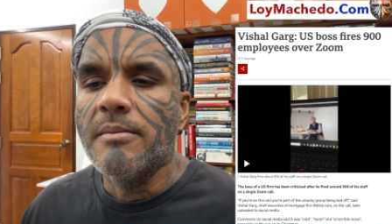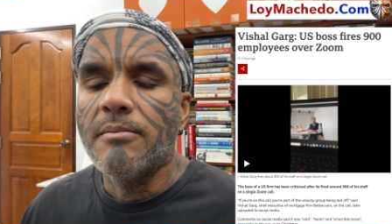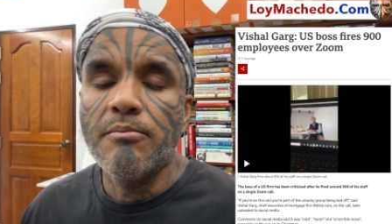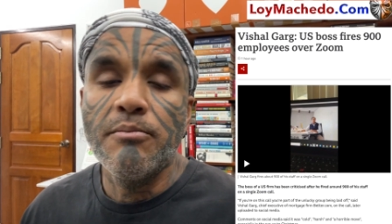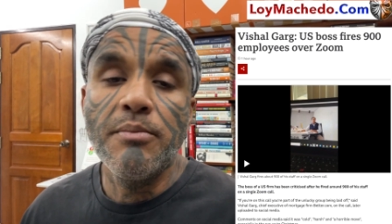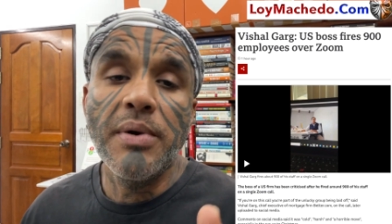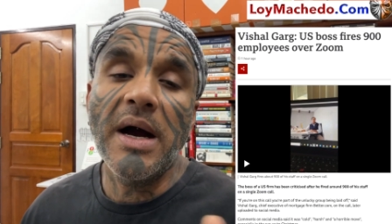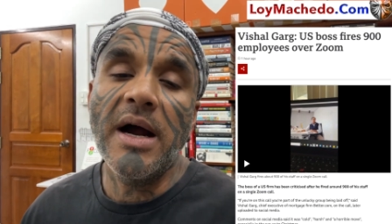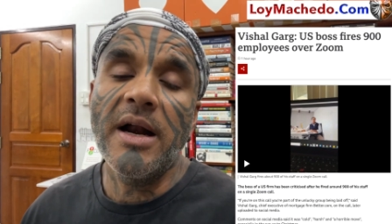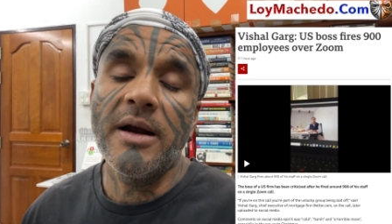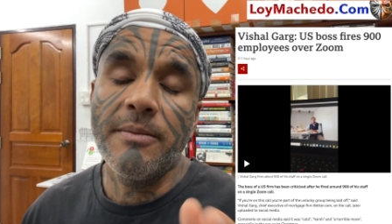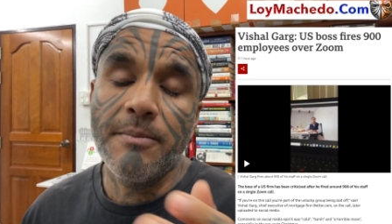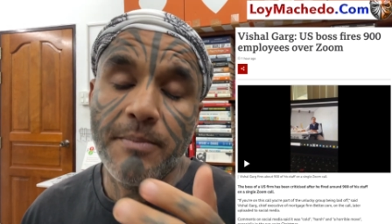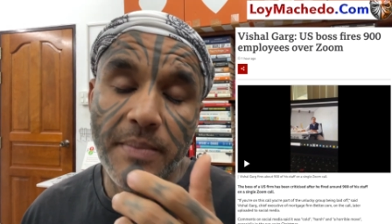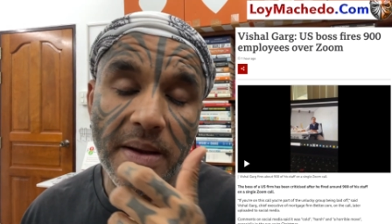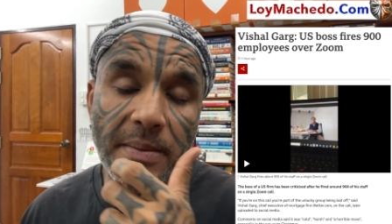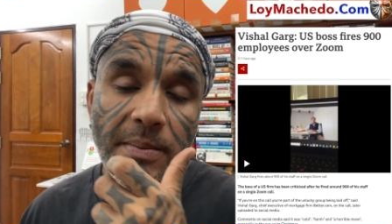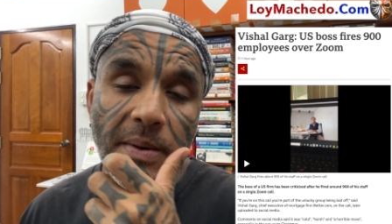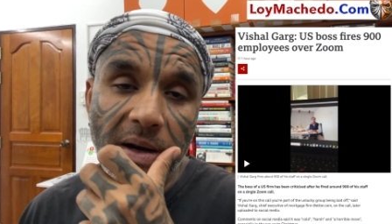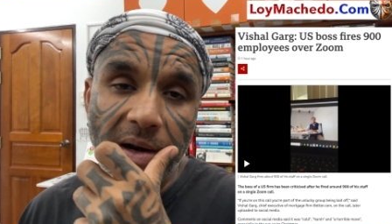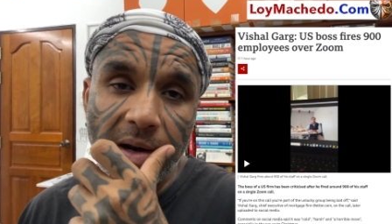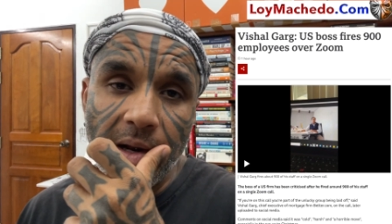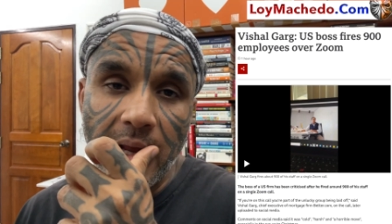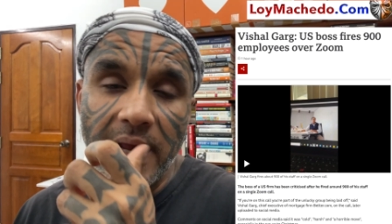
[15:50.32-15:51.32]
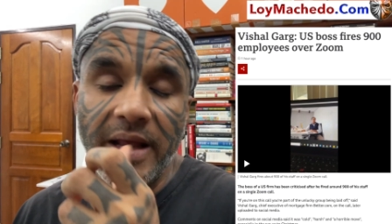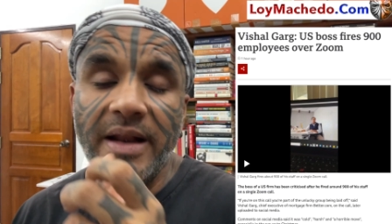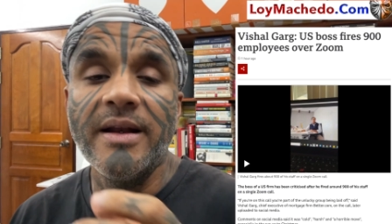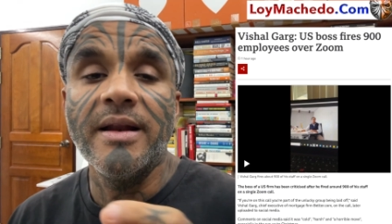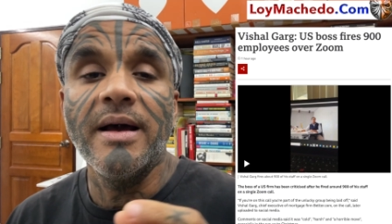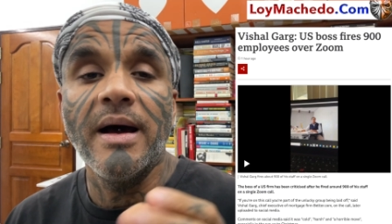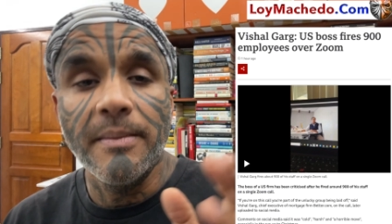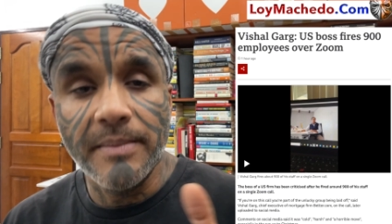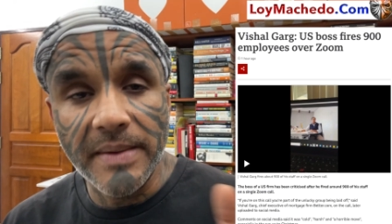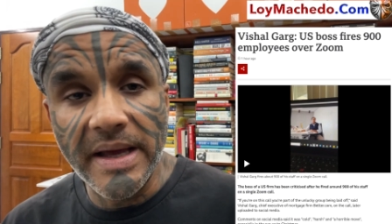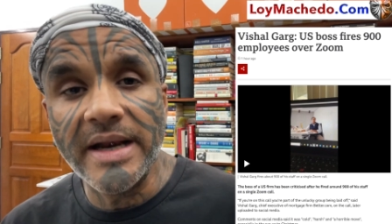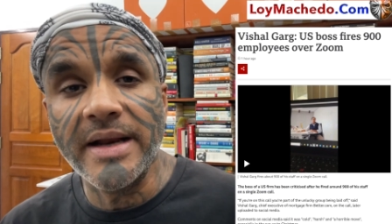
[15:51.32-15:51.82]
But people in
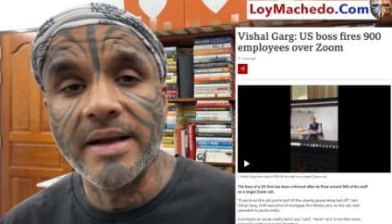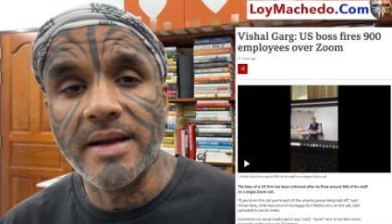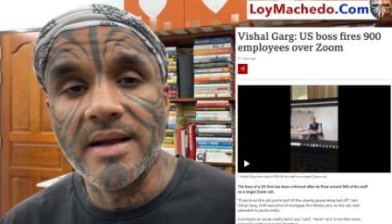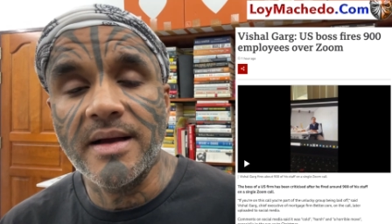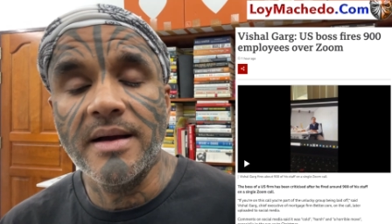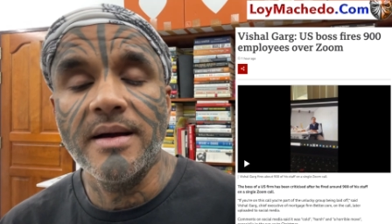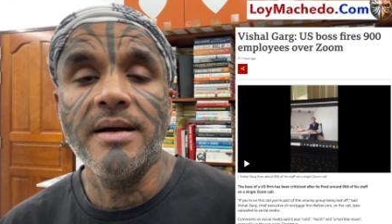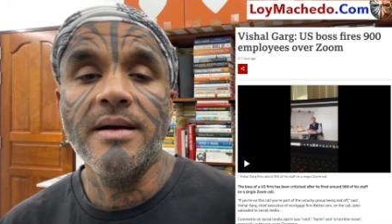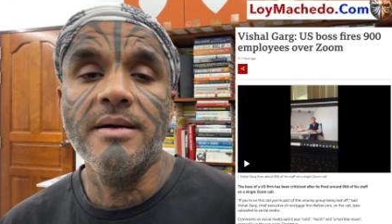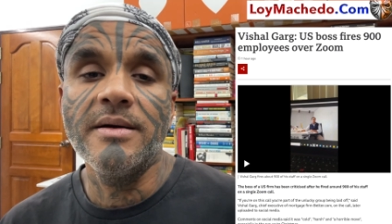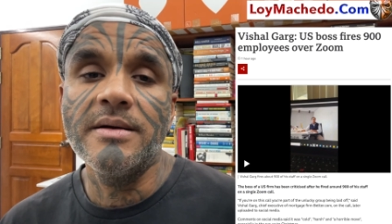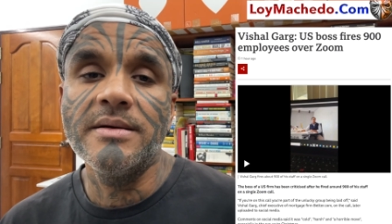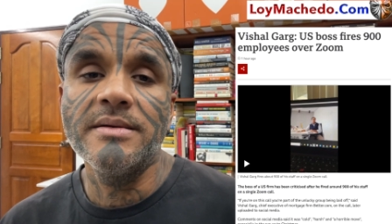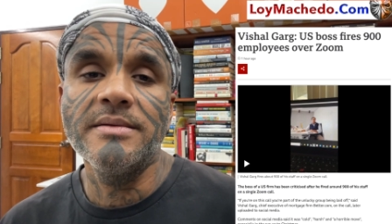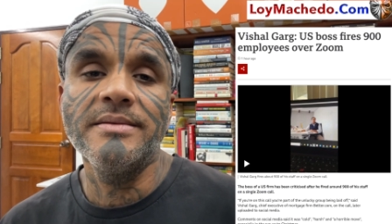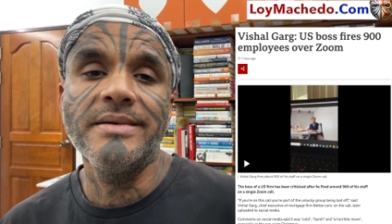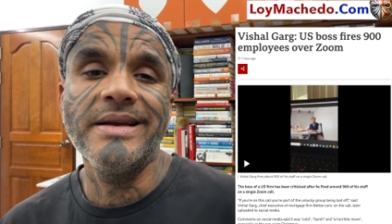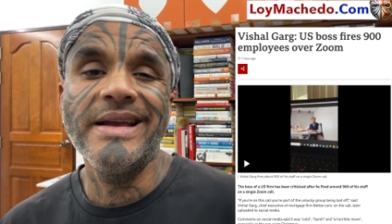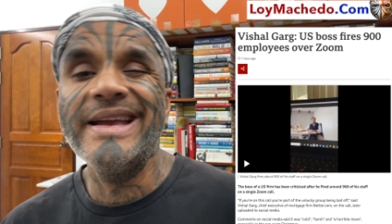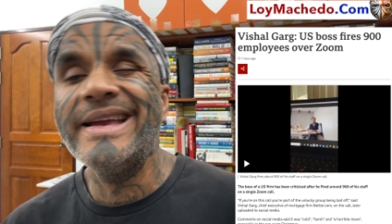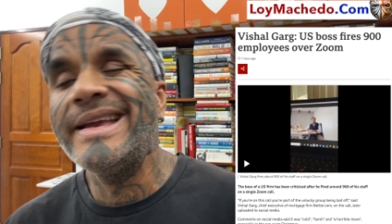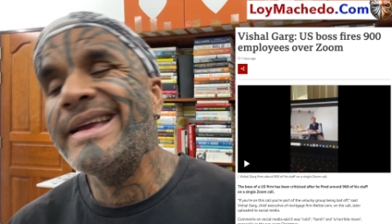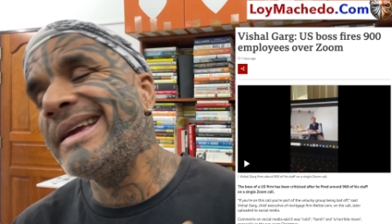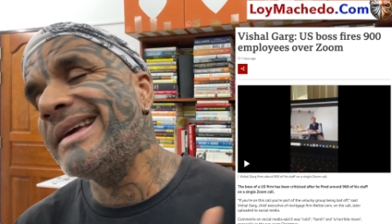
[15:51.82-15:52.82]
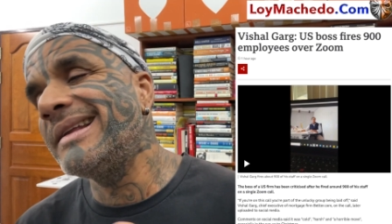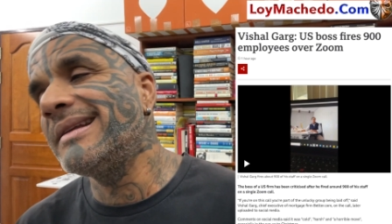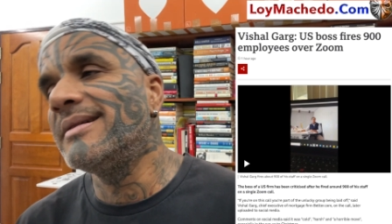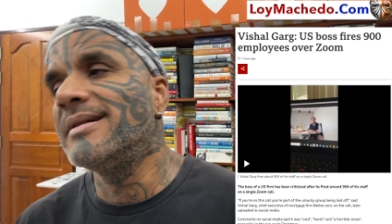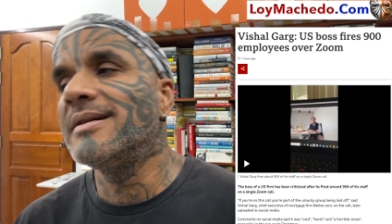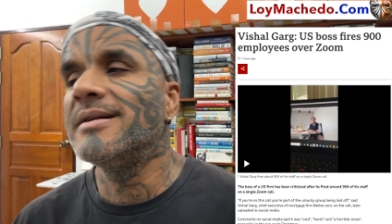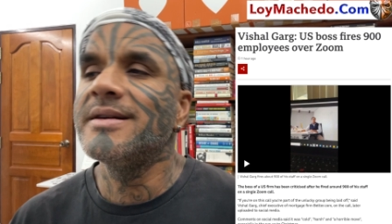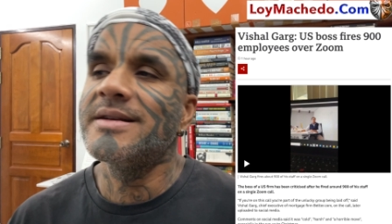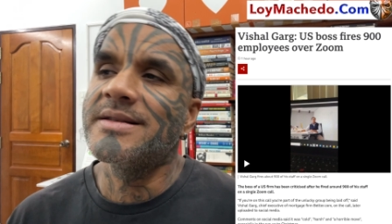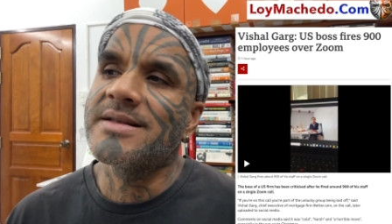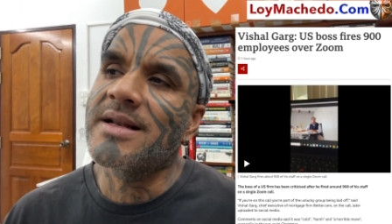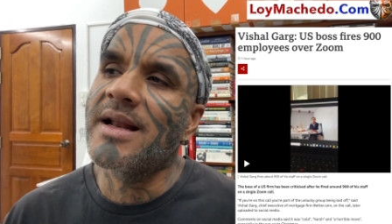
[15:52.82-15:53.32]
America, you
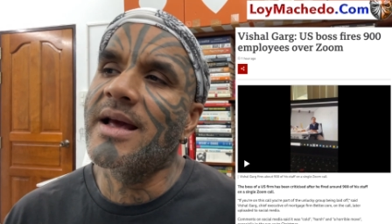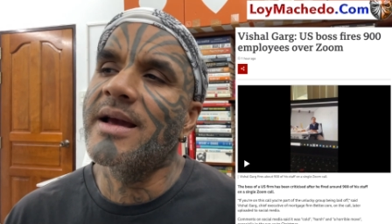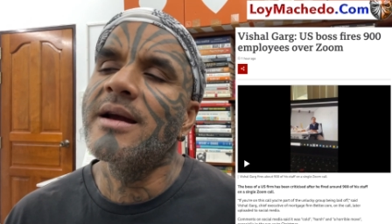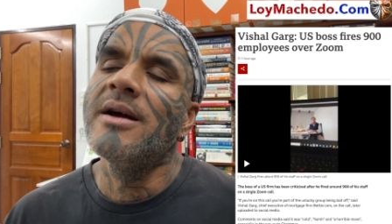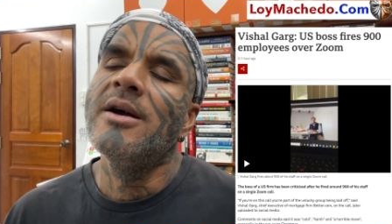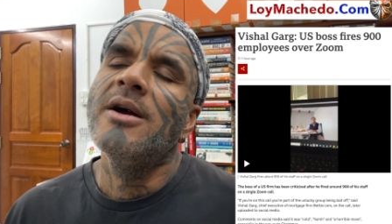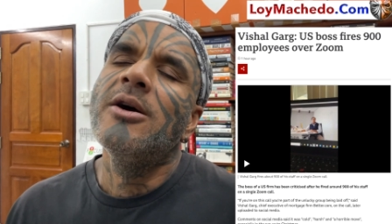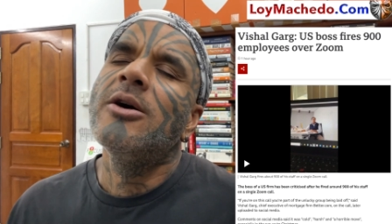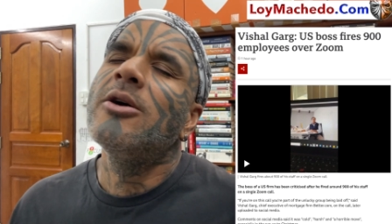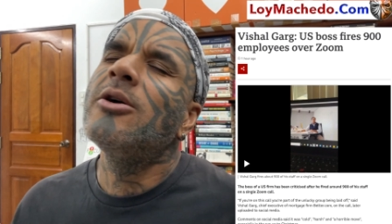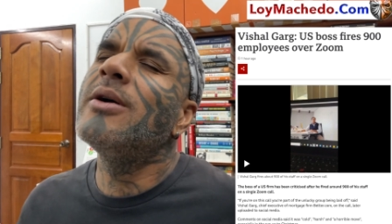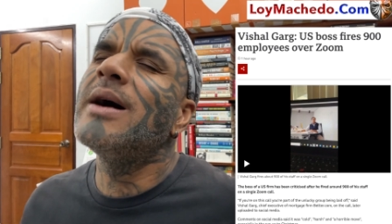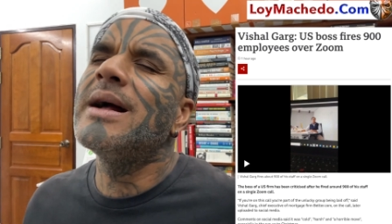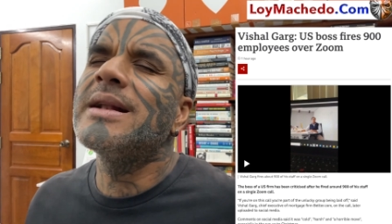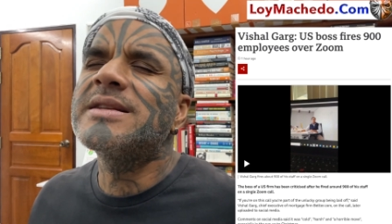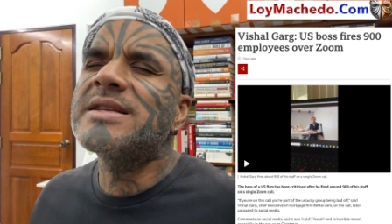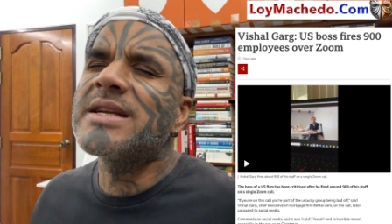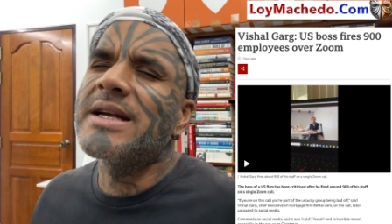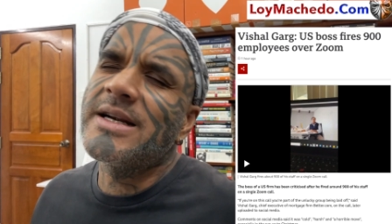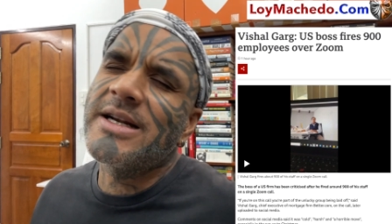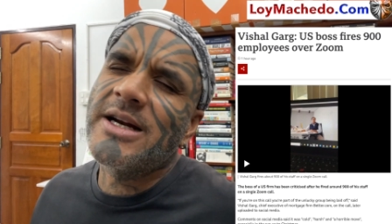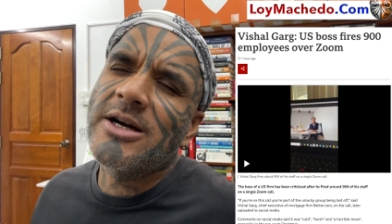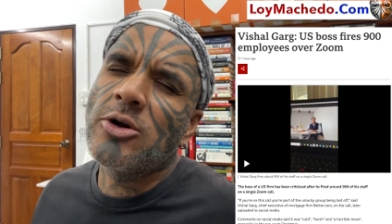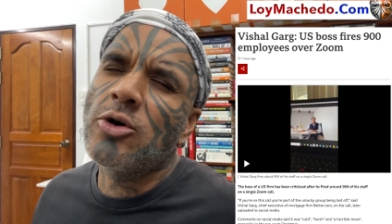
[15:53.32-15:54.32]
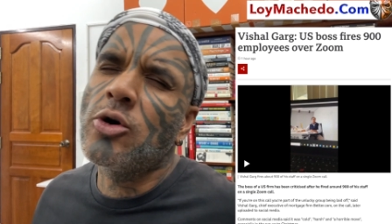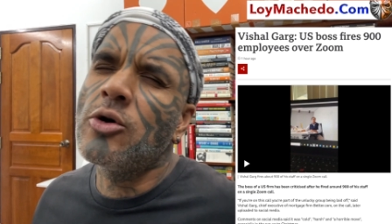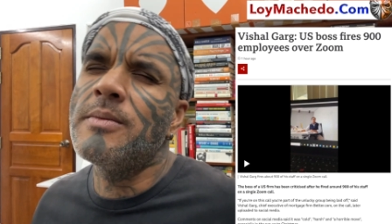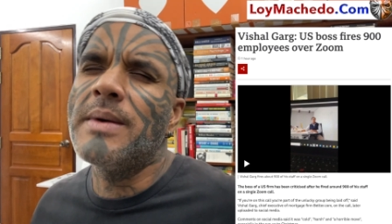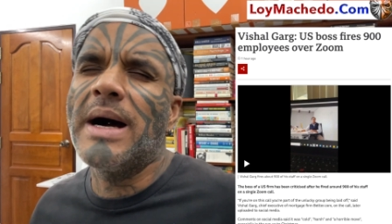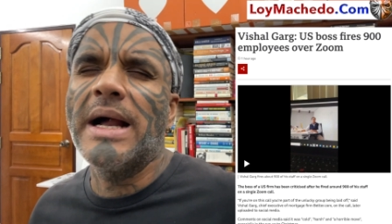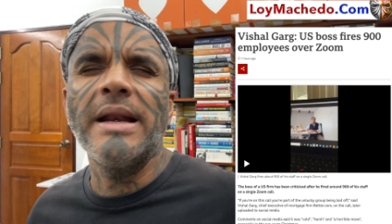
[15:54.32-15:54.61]
know, it's like, oh, I'll sit at home.